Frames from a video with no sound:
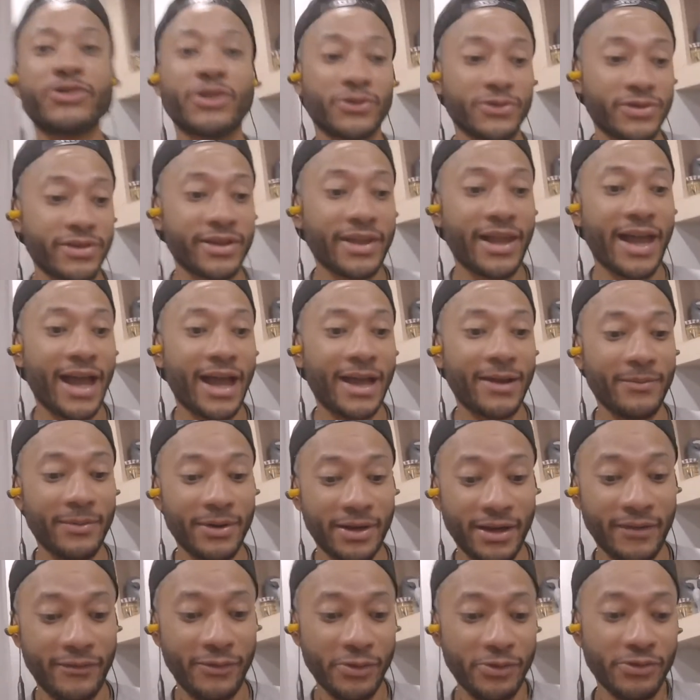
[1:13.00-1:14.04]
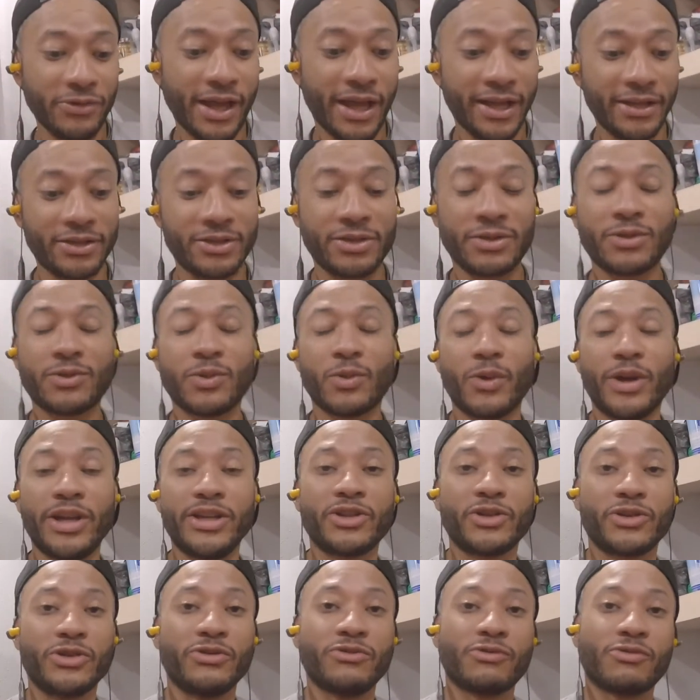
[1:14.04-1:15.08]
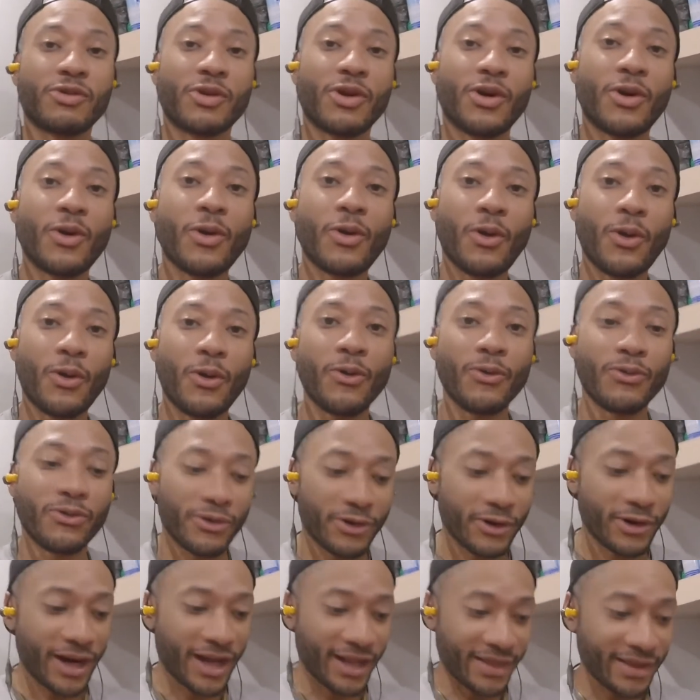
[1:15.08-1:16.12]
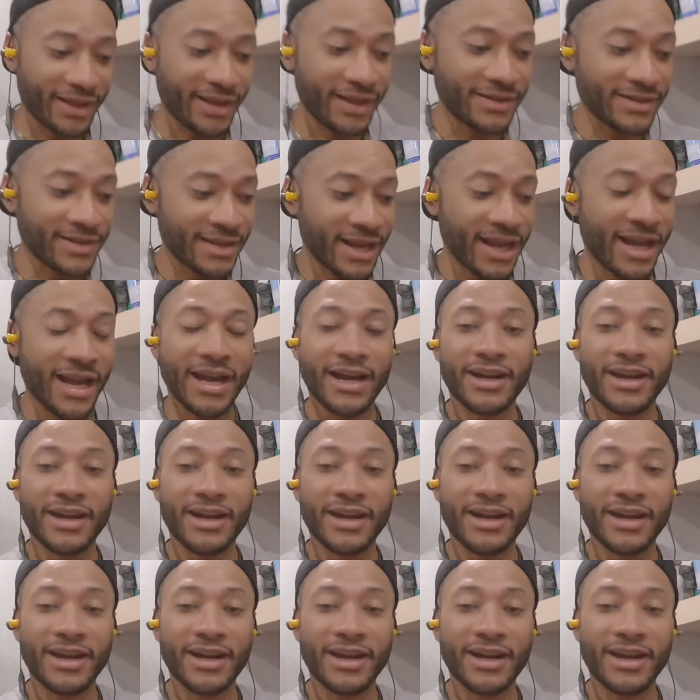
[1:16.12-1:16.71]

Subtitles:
don't slide, but if you like switch or you roll over on this,